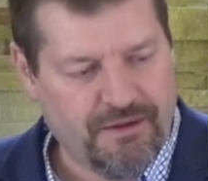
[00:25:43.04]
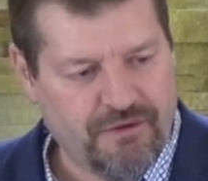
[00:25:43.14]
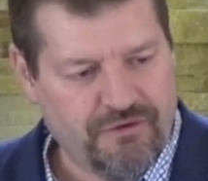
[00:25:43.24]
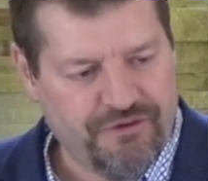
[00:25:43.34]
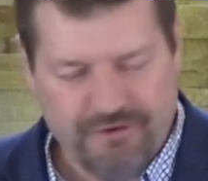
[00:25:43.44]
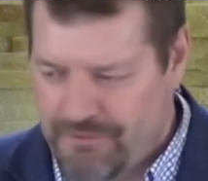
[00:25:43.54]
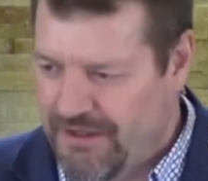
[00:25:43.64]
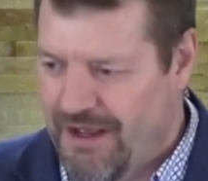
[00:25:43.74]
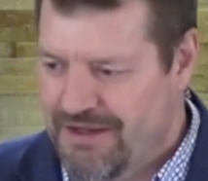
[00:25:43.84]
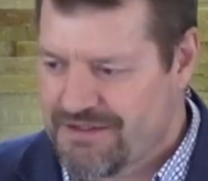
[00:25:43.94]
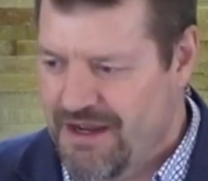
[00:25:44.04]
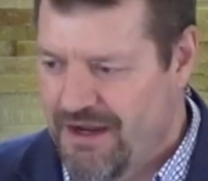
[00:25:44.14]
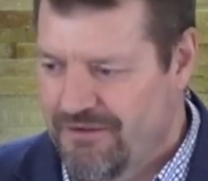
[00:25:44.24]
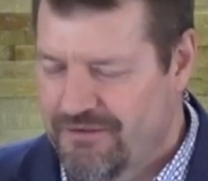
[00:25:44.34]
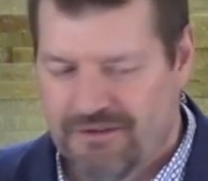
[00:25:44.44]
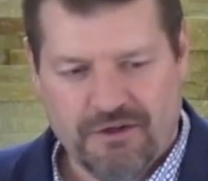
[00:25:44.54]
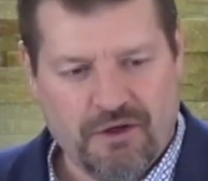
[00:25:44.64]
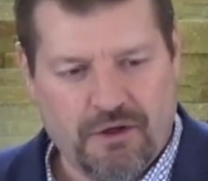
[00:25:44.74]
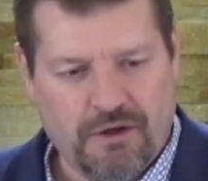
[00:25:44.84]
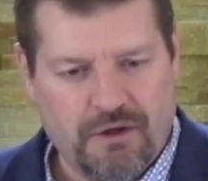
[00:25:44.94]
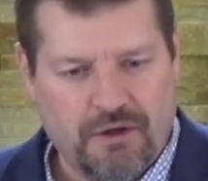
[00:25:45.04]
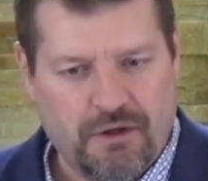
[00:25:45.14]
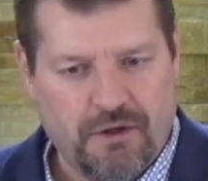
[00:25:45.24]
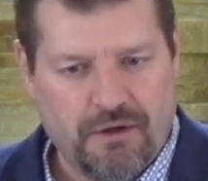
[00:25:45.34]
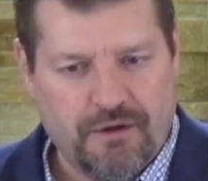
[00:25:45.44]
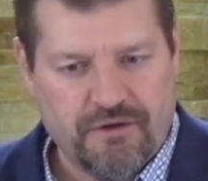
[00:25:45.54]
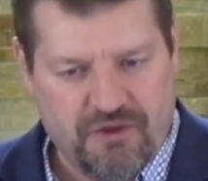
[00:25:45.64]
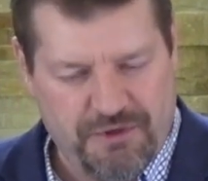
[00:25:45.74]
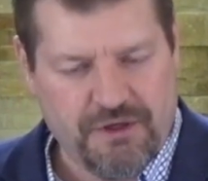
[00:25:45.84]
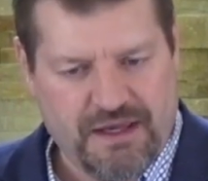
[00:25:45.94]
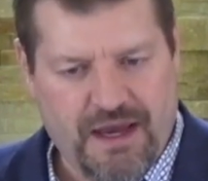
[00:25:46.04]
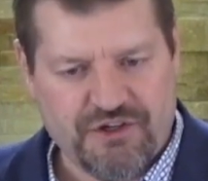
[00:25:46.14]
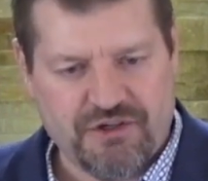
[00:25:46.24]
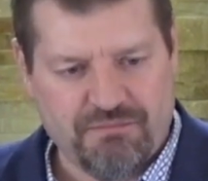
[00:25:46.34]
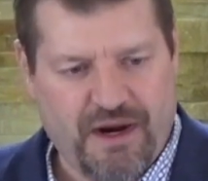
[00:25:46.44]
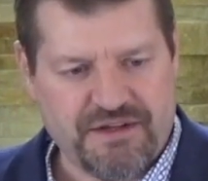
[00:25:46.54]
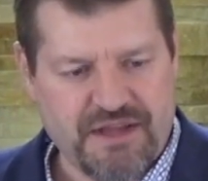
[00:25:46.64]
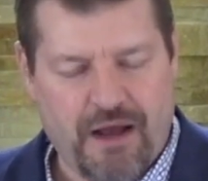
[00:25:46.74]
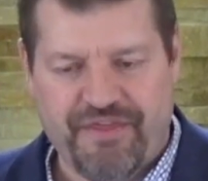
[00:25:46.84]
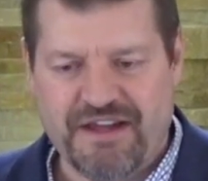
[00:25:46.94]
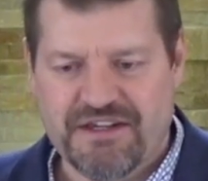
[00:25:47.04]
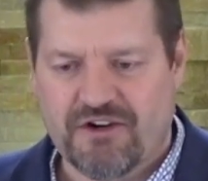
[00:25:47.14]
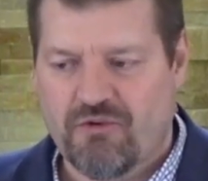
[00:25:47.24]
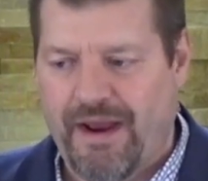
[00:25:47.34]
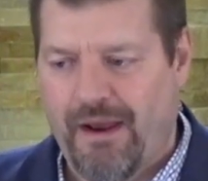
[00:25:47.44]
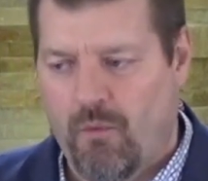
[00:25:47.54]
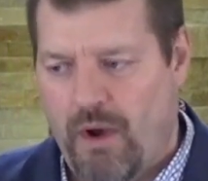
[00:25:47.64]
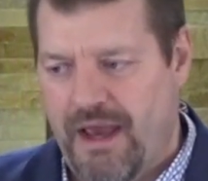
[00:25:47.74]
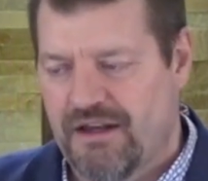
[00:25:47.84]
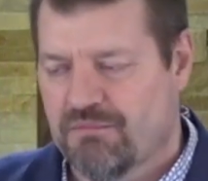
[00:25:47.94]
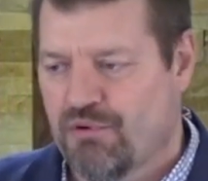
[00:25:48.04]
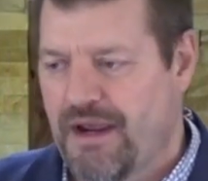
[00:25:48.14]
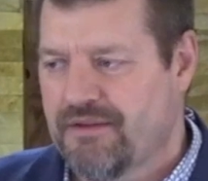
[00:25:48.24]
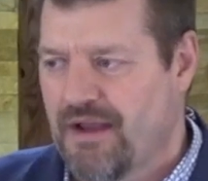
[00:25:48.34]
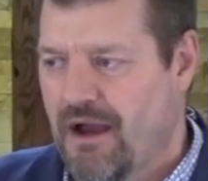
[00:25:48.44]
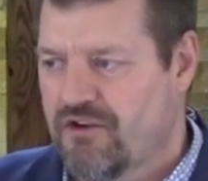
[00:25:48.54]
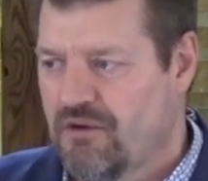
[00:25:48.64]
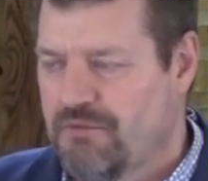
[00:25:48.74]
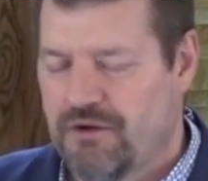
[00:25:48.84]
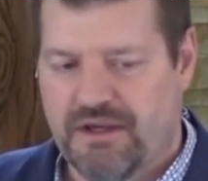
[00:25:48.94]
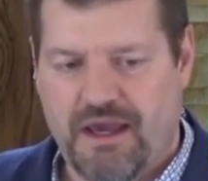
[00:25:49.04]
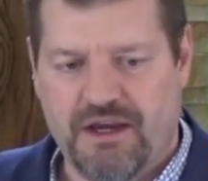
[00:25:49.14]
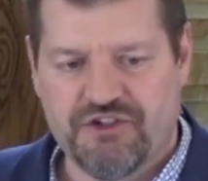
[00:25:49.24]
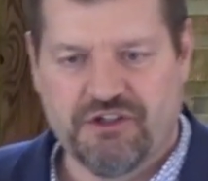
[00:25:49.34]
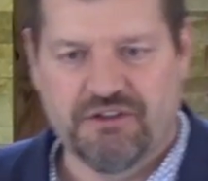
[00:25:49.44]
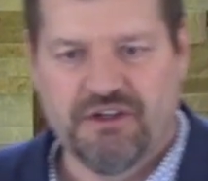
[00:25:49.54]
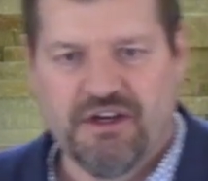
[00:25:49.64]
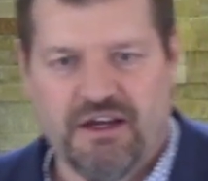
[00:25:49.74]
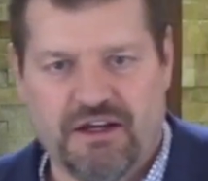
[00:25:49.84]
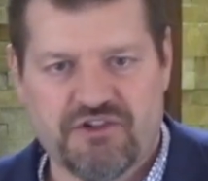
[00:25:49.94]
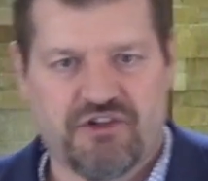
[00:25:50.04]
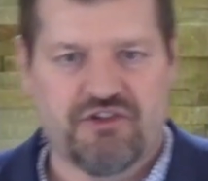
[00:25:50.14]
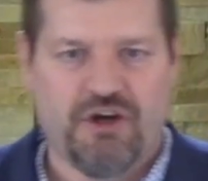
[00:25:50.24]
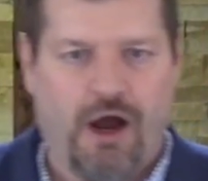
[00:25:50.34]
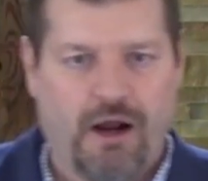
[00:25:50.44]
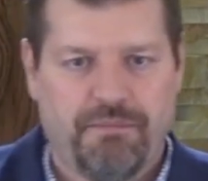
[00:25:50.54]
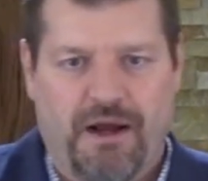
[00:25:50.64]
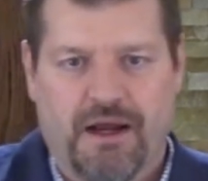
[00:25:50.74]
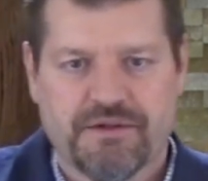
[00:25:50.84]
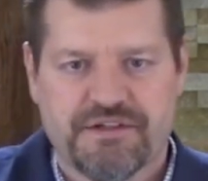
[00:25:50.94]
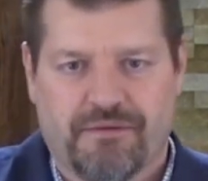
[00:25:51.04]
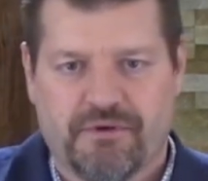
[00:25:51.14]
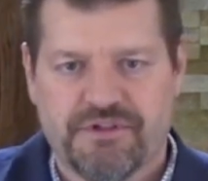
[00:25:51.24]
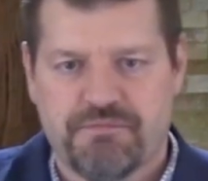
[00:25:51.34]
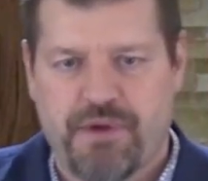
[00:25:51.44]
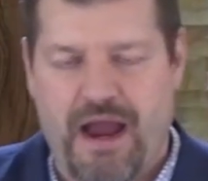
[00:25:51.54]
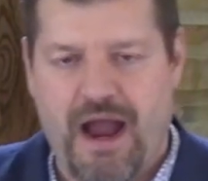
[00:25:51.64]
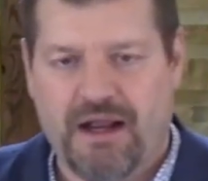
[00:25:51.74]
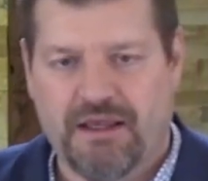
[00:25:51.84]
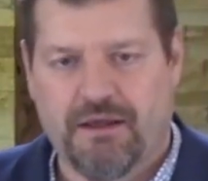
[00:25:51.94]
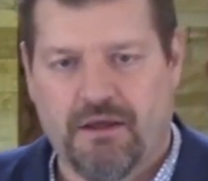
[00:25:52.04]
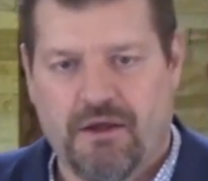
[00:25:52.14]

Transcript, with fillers: Do you realize that? Communication breaks down. That's a great way to break down communication is to talk behind someone's back,